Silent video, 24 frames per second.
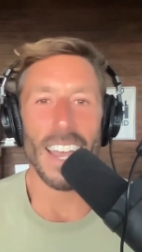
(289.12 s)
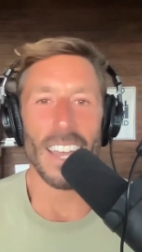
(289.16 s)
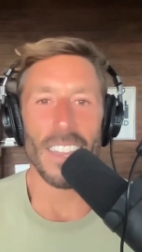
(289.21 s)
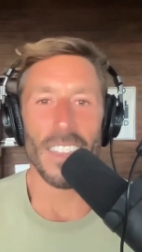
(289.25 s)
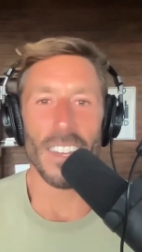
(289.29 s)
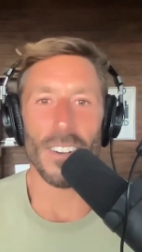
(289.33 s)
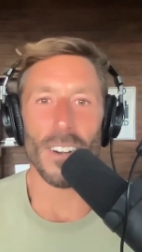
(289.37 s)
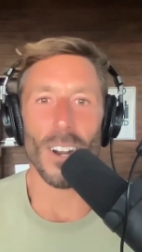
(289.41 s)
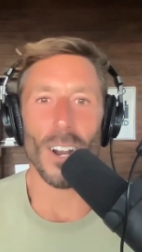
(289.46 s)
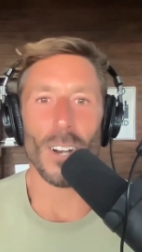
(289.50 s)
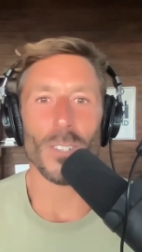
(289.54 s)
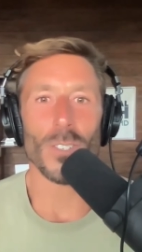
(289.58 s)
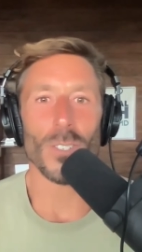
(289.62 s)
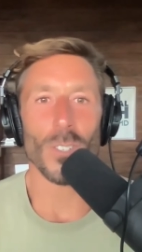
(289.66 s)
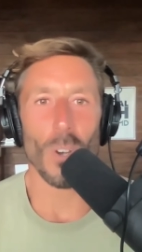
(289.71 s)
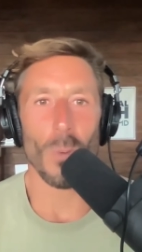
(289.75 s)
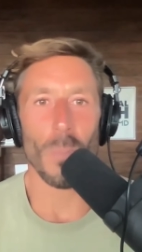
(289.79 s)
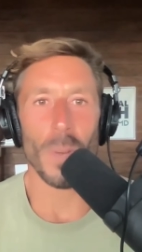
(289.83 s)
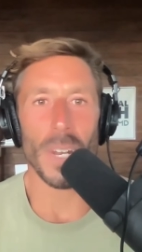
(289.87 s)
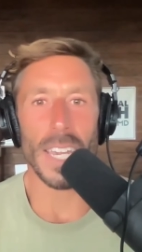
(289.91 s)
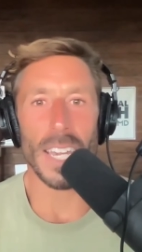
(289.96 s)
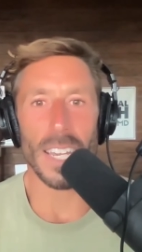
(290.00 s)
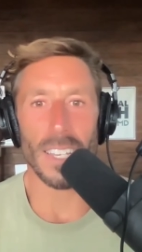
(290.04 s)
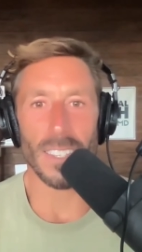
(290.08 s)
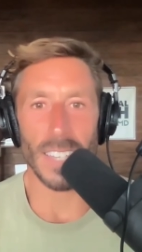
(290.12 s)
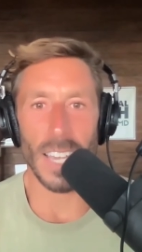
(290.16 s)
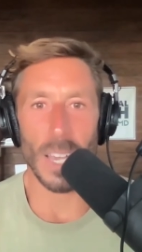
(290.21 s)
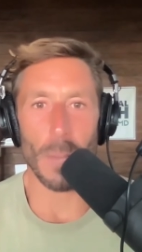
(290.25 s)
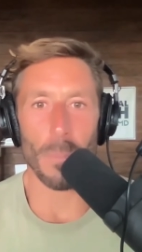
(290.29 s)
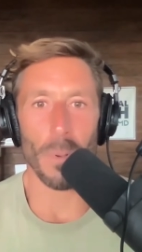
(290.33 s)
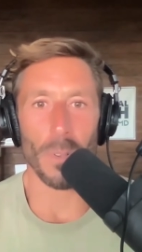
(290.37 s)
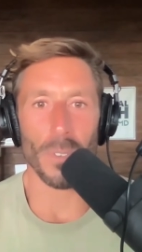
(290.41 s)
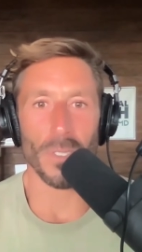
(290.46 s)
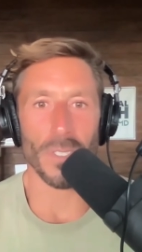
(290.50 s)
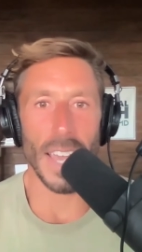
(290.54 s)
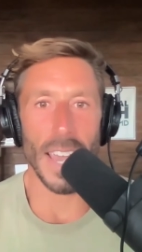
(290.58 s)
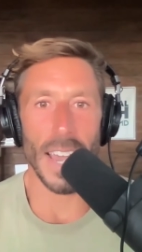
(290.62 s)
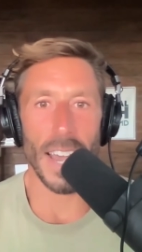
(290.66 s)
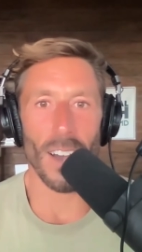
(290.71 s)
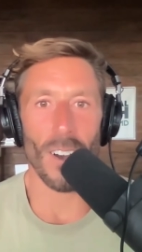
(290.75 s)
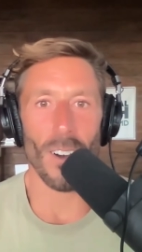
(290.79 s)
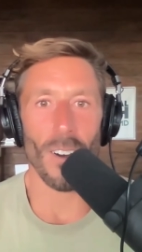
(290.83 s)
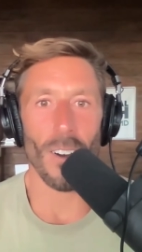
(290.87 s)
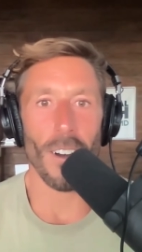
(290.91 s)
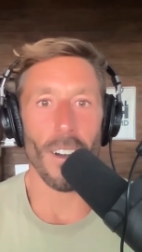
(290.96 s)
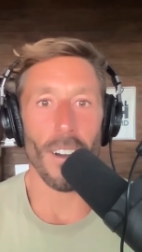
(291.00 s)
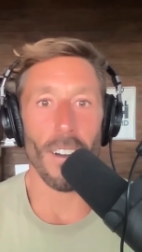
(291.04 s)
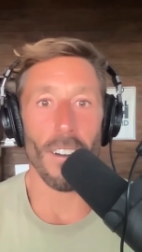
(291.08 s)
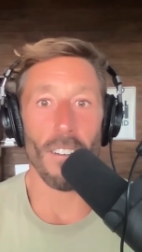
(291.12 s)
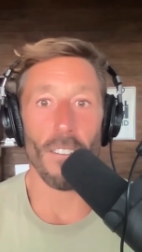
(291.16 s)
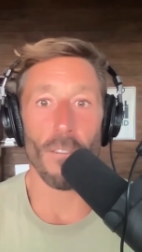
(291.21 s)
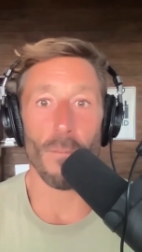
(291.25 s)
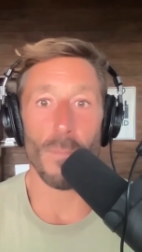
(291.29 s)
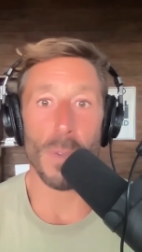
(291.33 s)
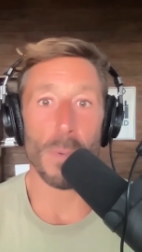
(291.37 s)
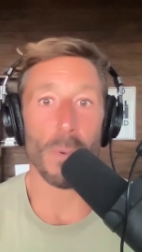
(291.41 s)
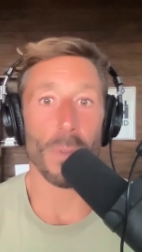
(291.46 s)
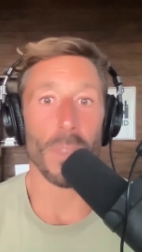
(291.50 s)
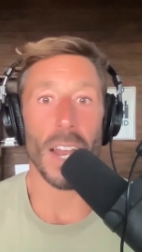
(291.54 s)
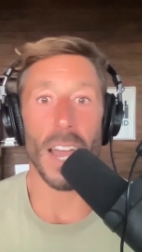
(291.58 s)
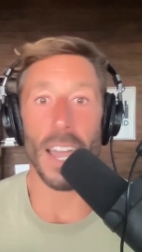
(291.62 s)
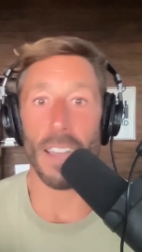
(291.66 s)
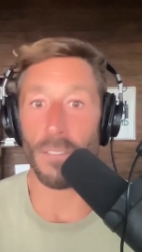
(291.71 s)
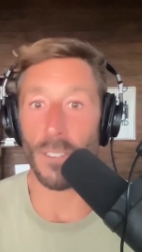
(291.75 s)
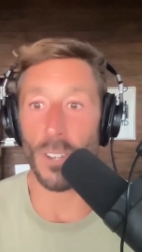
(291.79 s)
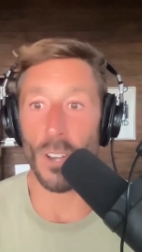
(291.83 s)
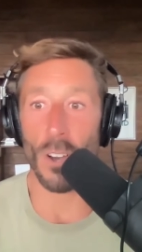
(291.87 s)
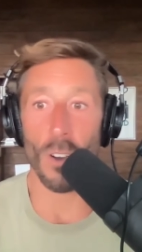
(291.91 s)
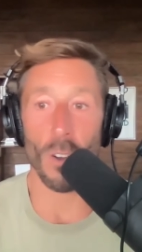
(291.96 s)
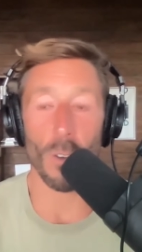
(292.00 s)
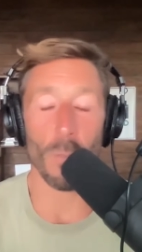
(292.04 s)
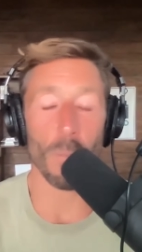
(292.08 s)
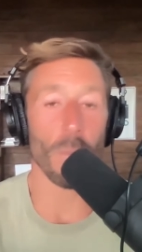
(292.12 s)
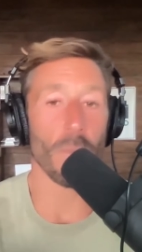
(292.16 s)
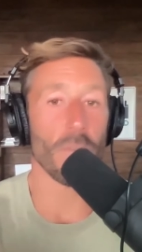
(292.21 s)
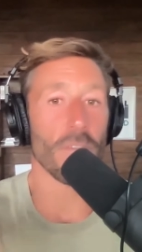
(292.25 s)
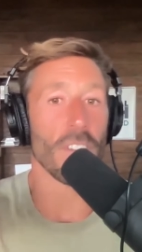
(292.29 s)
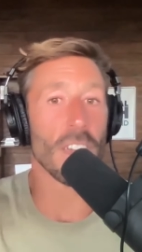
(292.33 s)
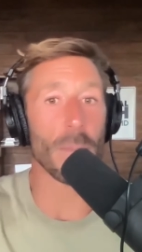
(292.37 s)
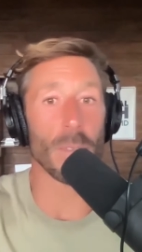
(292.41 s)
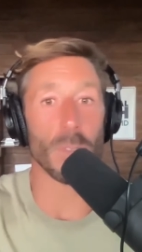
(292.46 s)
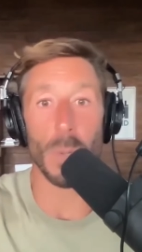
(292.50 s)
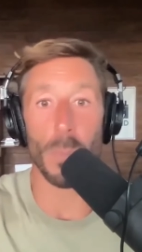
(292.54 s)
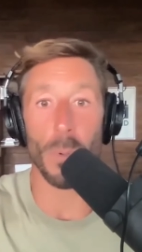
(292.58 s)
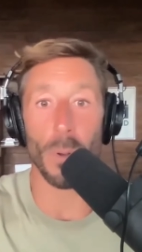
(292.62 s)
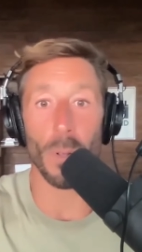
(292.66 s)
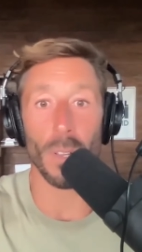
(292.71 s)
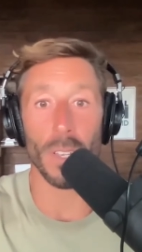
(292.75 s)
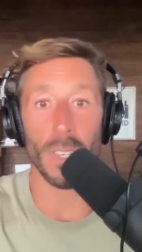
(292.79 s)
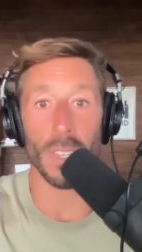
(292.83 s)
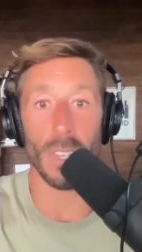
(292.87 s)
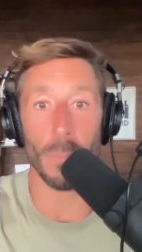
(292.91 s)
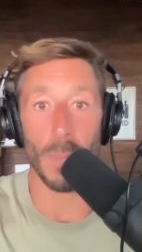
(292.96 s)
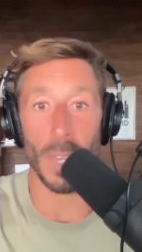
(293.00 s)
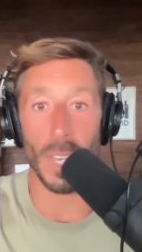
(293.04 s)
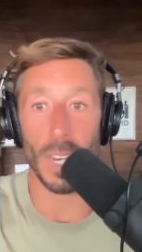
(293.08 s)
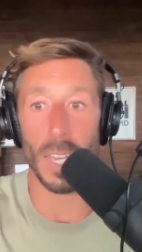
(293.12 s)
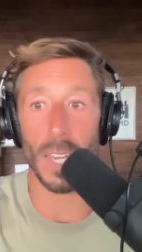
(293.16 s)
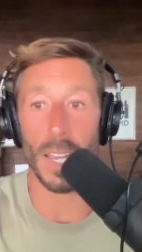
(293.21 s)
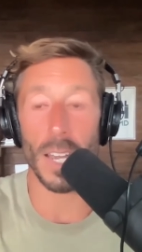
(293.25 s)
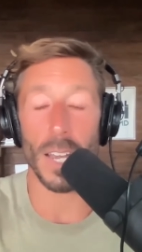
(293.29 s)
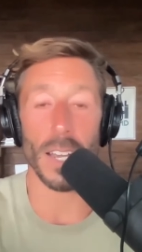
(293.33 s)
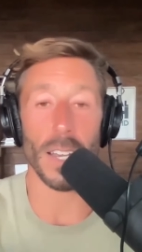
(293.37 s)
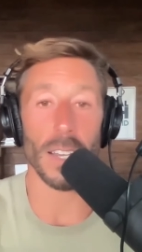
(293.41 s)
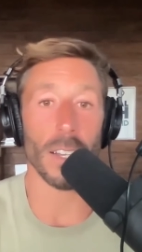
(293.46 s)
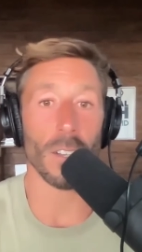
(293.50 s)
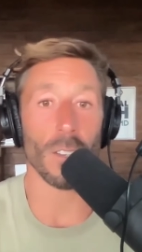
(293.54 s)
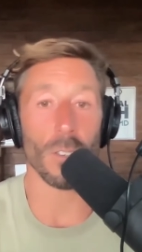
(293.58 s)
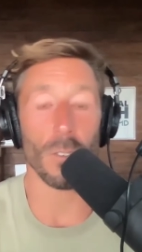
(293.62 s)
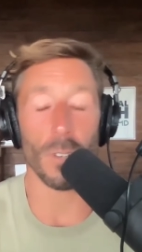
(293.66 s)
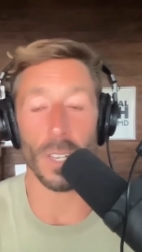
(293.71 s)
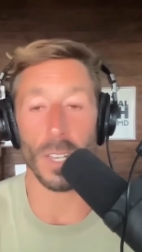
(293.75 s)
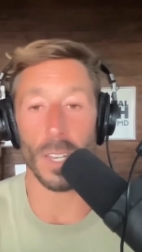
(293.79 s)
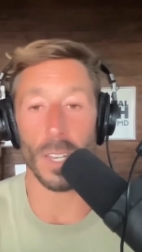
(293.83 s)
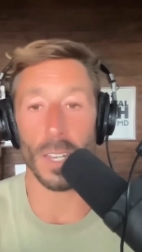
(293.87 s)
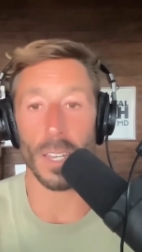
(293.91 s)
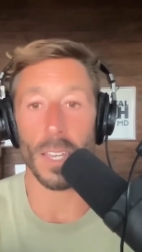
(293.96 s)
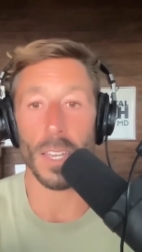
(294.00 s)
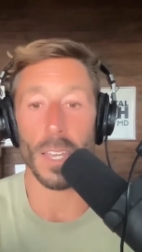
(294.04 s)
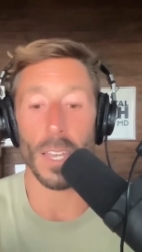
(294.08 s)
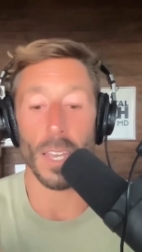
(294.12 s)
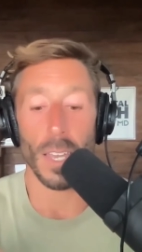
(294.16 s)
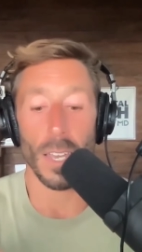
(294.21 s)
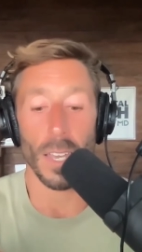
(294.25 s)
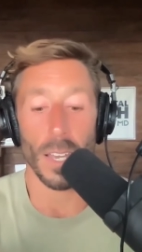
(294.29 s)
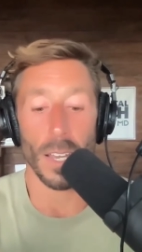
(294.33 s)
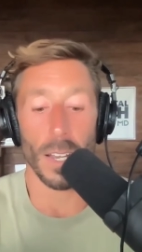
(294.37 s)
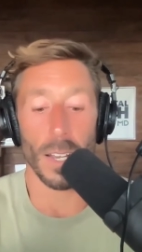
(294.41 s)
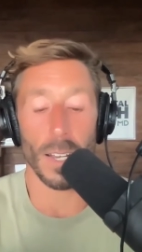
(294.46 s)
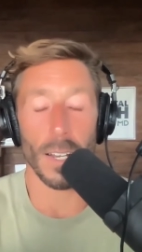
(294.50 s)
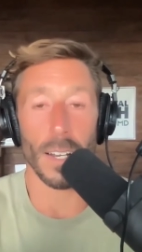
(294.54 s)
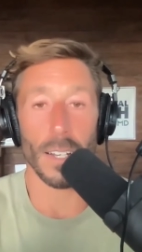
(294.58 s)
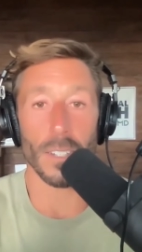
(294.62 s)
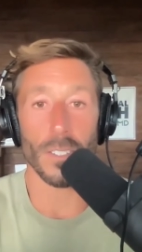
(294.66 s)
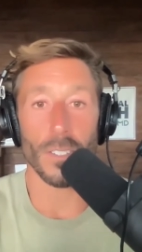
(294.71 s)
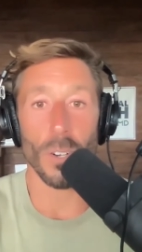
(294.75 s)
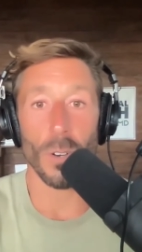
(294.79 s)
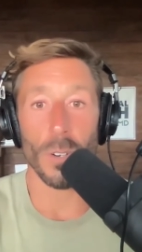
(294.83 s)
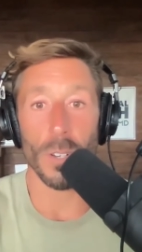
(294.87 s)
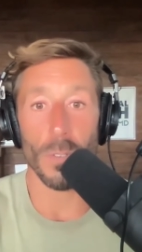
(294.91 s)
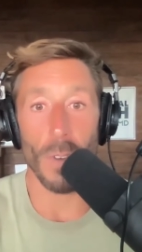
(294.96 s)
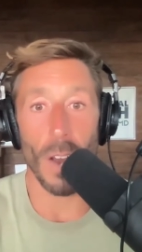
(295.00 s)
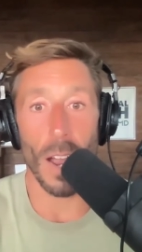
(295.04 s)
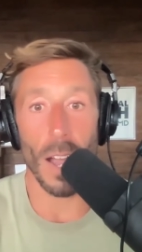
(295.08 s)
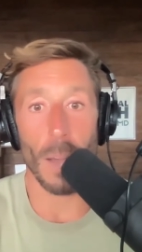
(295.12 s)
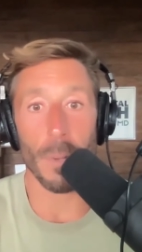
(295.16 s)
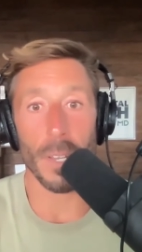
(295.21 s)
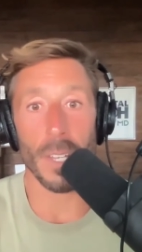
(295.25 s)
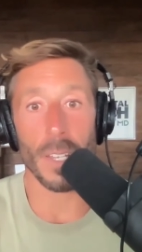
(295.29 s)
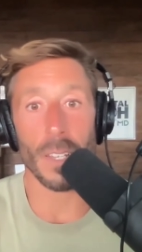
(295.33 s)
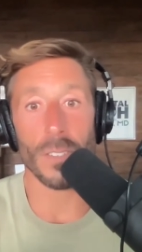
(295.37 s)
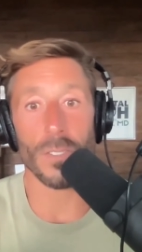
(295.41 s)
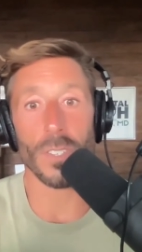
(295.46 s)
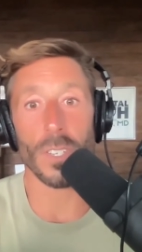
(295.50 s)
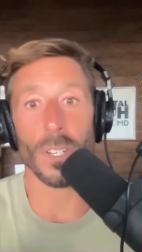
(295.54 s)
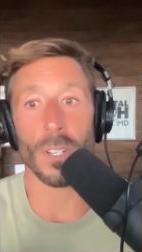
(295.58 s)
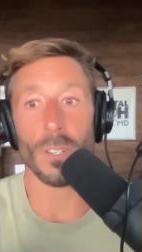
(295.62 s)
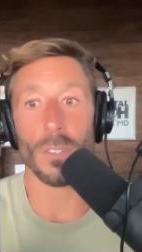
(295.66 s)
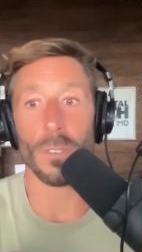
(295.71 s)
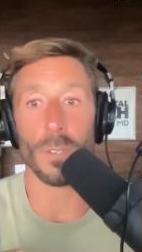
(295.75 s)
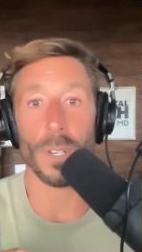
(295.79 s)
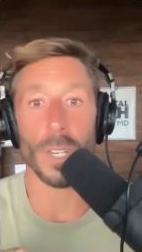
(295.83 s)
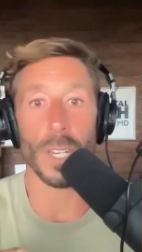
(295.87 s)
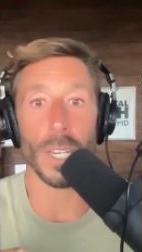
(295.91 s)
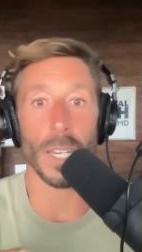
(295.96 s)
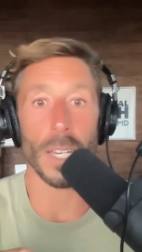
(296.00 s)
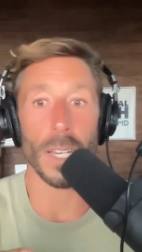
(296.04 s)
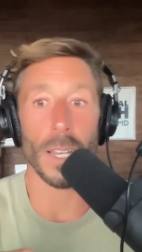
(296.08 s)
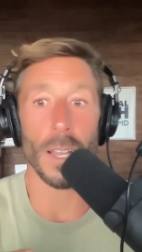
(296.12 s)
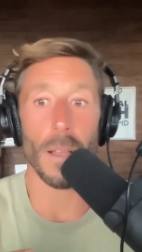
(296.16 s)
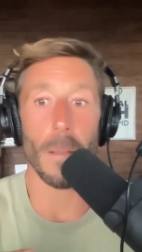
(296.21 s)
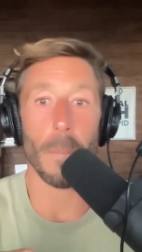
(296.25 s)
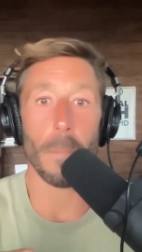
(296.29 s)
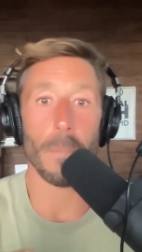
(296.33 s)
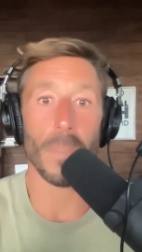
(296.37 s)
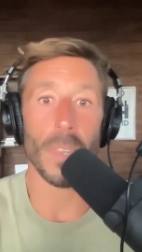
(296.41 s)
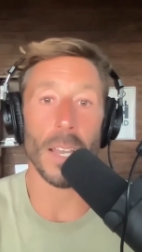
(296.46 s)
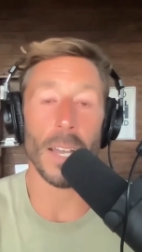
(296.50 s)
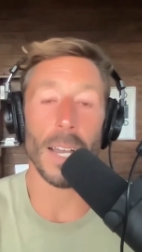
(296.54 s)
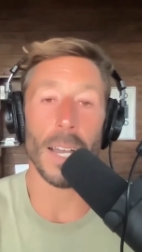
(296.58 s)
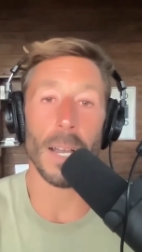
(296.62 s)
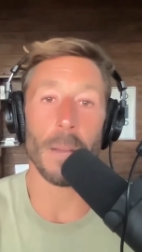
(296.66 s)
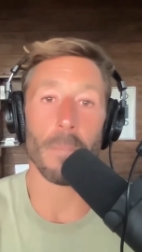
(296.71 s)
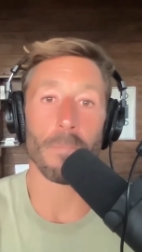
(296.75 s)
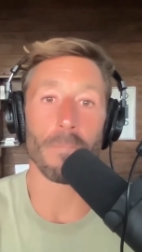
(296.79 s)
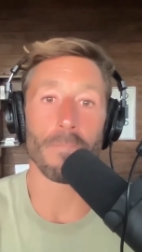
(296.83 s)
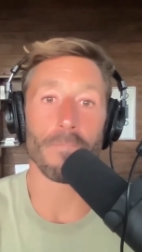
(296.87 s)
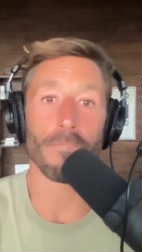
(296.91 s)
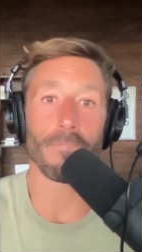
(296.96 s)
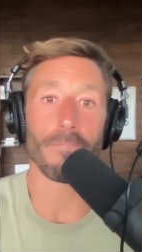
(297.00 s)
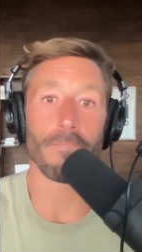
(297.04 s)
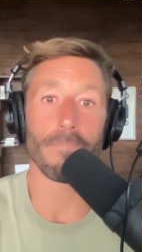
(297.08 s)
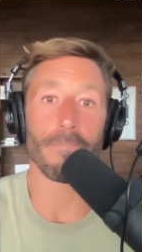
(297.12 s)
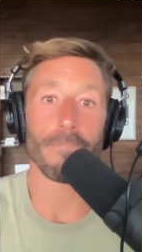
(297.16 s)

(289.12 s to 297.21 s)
There are so many examples now of people that I've known, famous people in the media, including uh, Tony Robbins, including um,